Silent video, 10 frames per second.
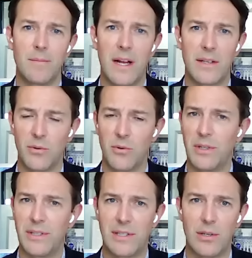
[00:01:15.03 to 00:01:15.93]
That's
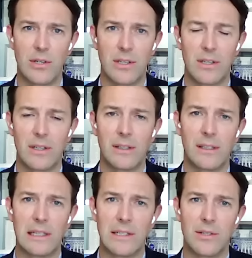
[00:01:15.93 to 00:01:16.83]
all it took
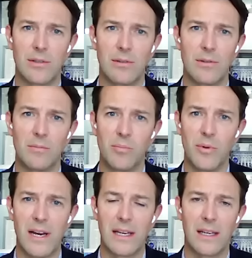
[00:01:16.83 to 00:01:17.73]
to
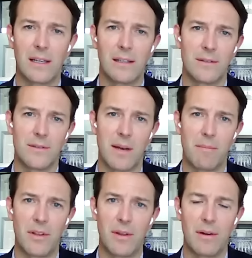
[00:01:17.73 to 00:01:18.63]
break
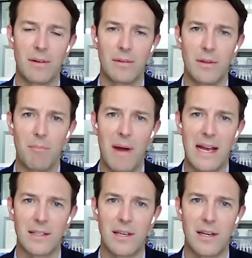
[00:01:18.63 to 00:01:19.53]
some of the
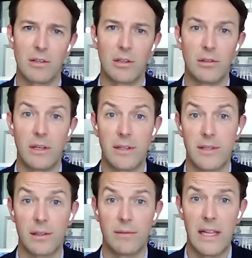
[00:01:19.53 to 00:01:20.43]
banks here, including
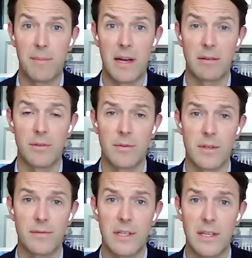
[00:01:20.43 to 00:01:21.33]
Silicon Valley Bank, which
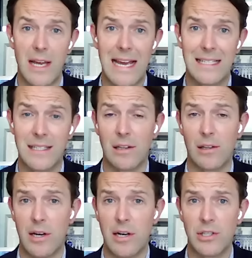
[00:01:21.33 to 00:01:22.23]
is obviously the 18th
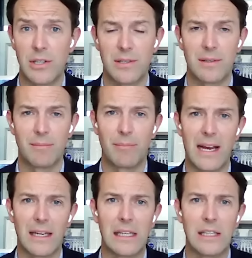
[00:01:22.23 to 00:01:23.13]
largest
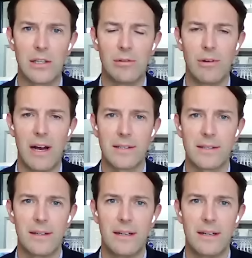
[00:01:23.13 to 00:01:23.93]
bank in the U.S.